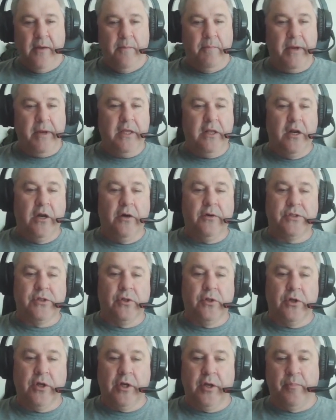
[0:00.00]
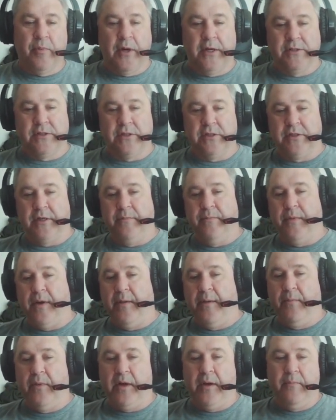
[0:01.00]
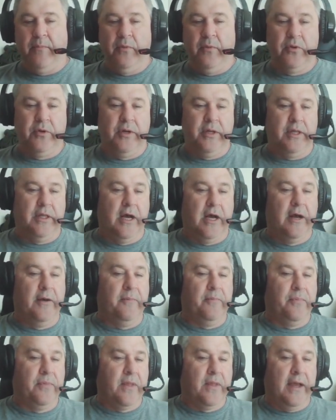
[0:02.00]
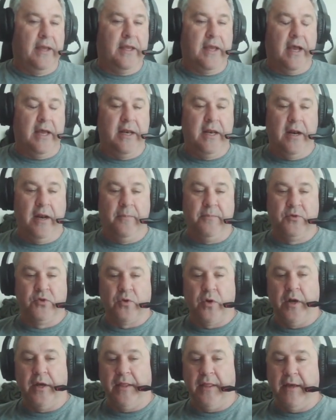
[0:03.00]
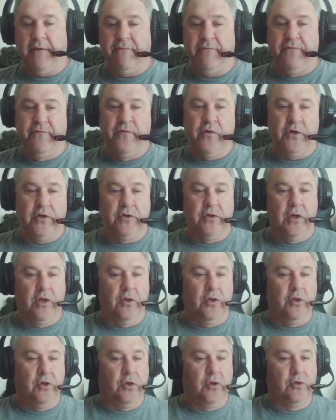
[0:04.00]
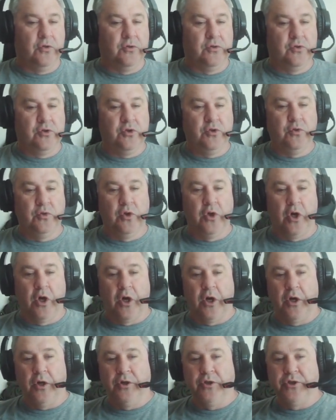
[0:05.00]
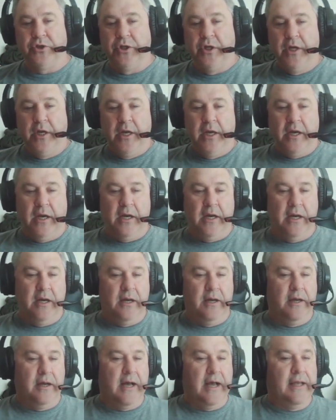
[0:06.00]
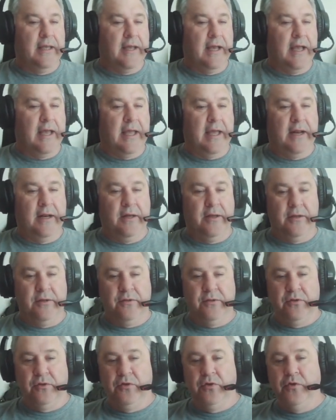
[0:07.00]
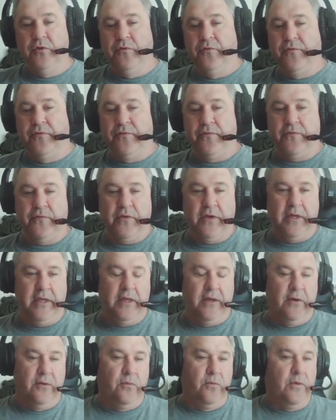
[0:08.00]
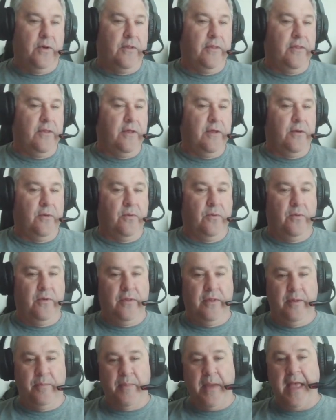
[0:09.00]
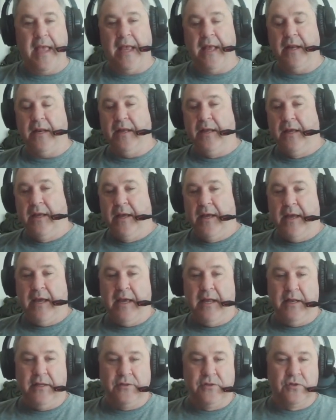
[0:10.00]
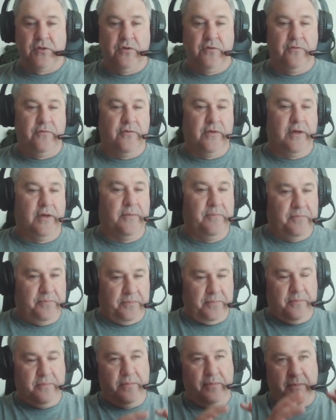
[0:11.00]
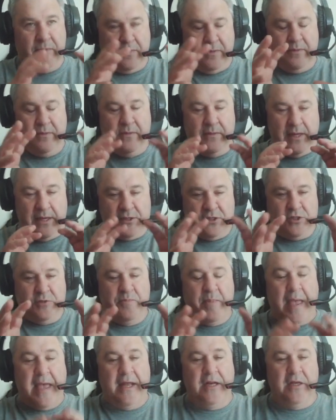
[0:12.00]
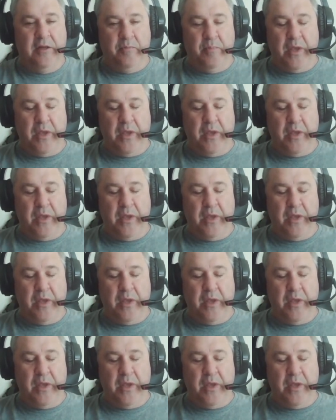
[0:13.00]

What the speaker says: But it's a learning process. I'm learning. I ended up drawing that foot a little too large. I had a goof with the paint, and it sort of expanded